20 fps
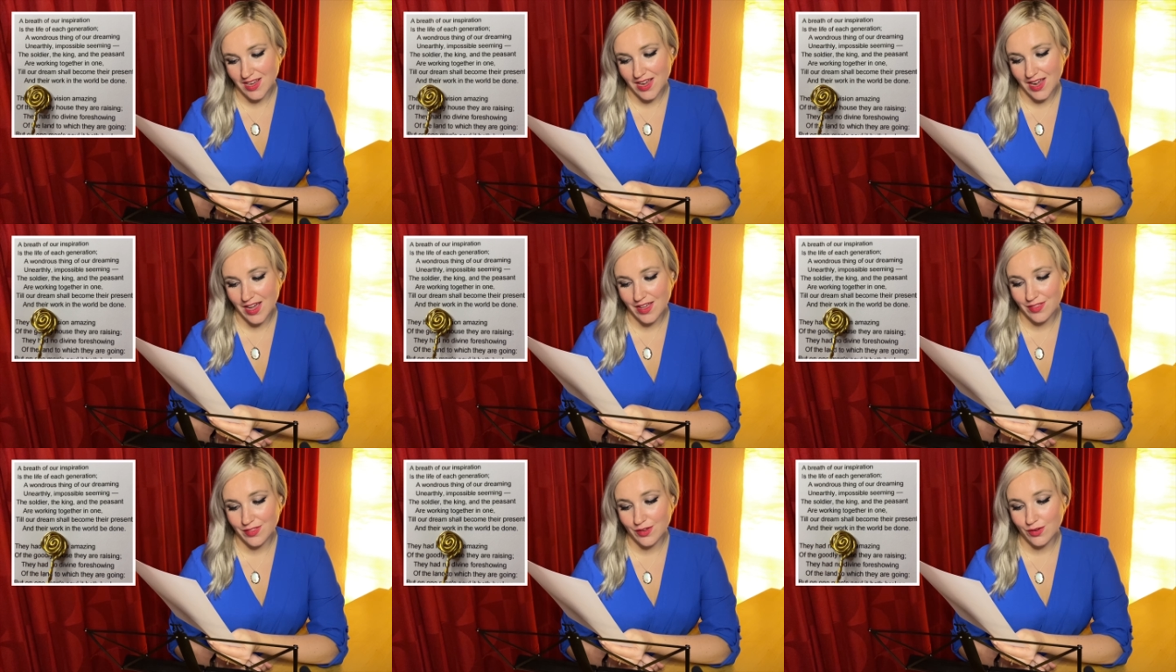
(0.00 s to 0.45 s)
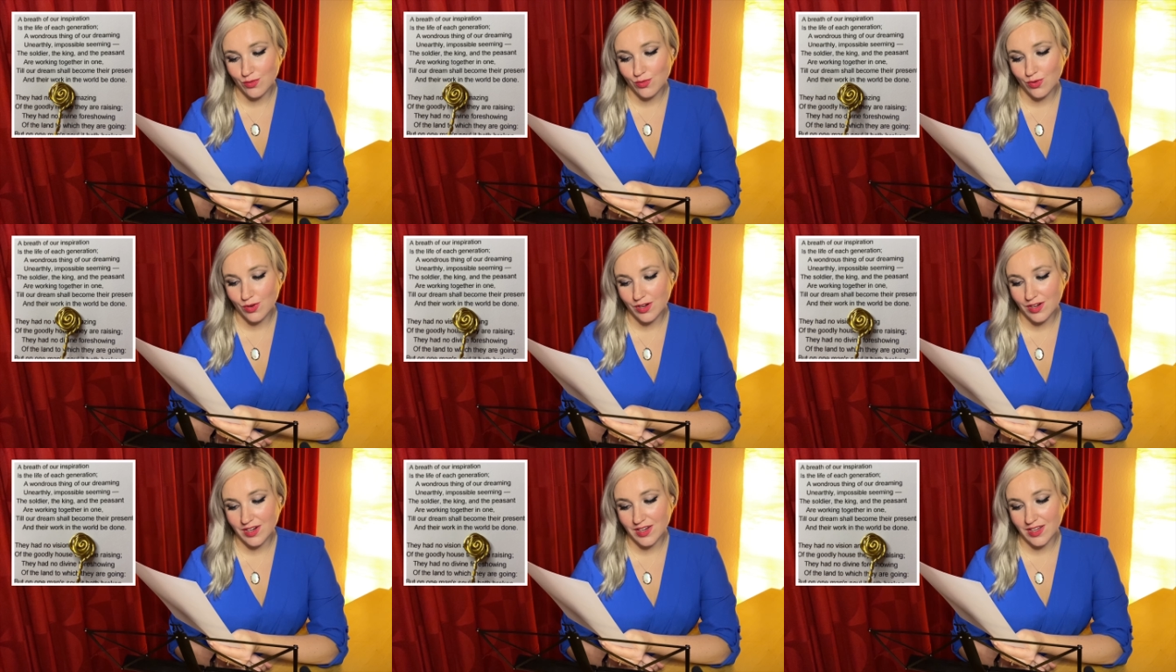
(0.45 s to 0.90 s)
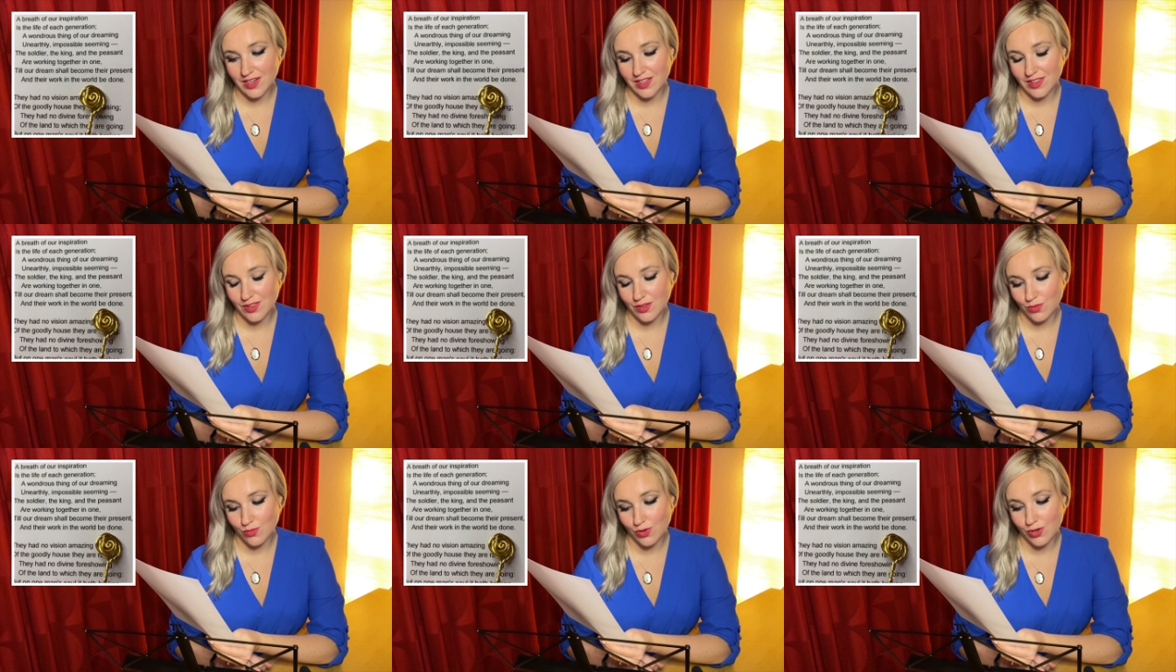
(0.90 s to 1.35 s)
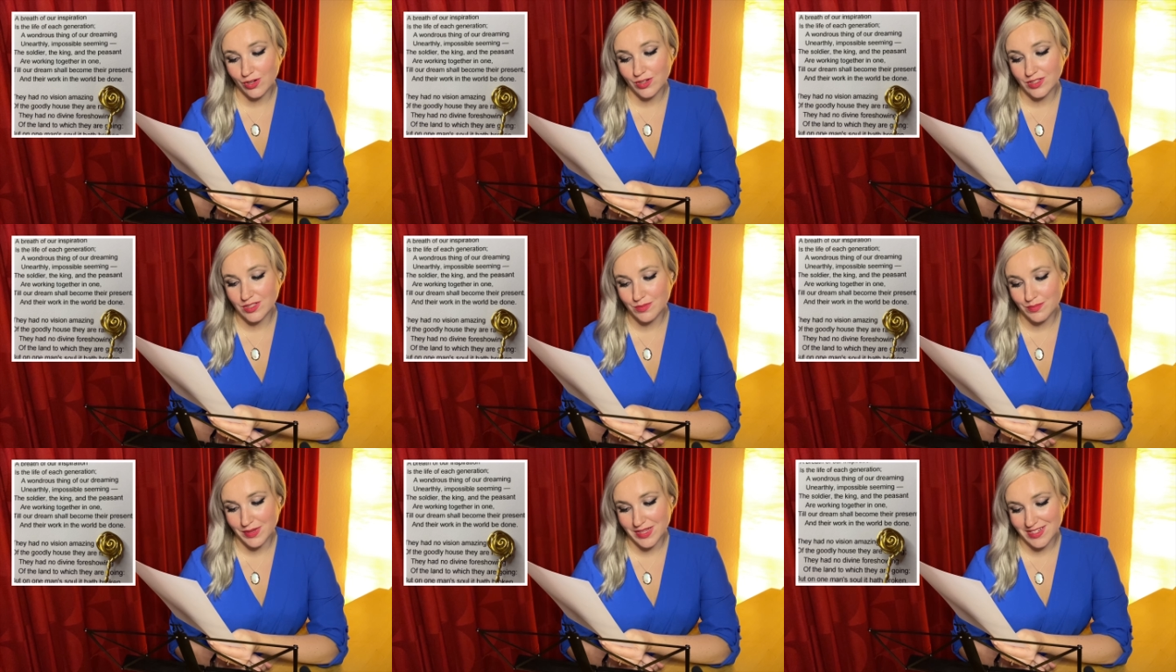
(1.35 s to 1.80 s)
and their work in the
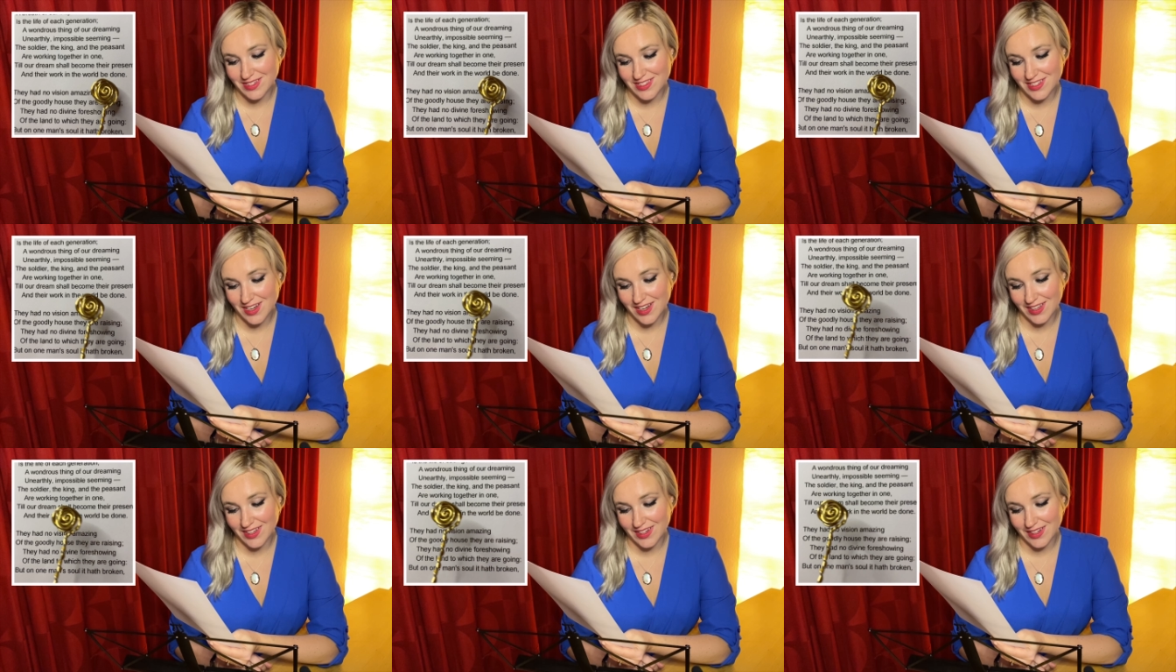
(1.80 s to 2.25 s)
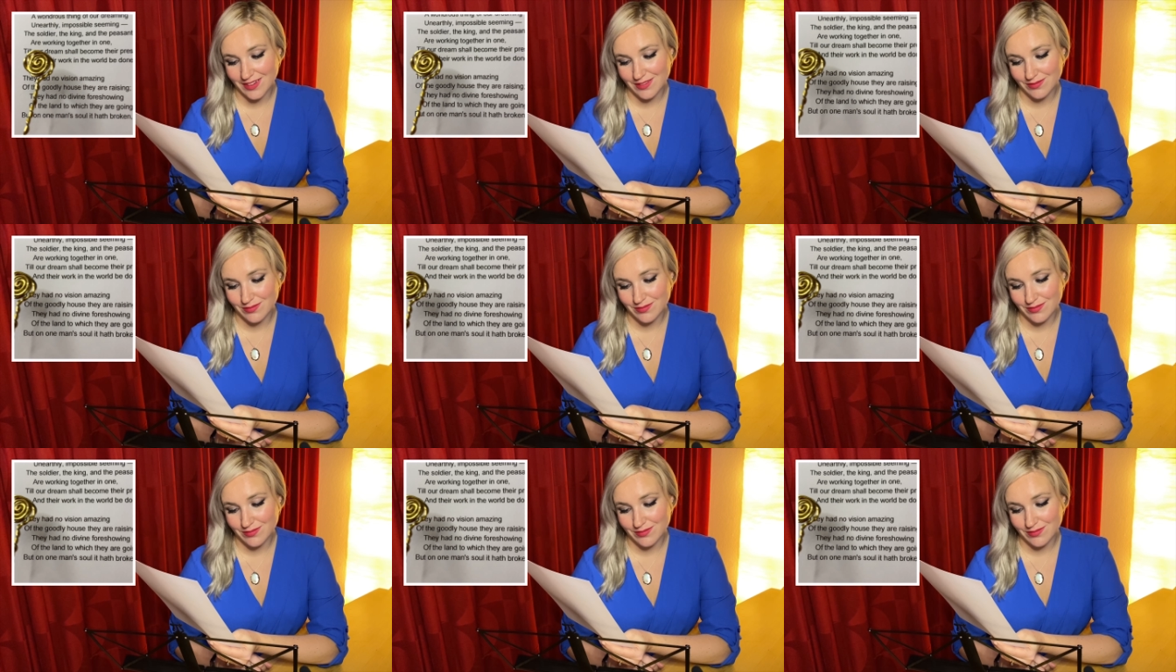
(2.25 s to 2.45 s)
world be done.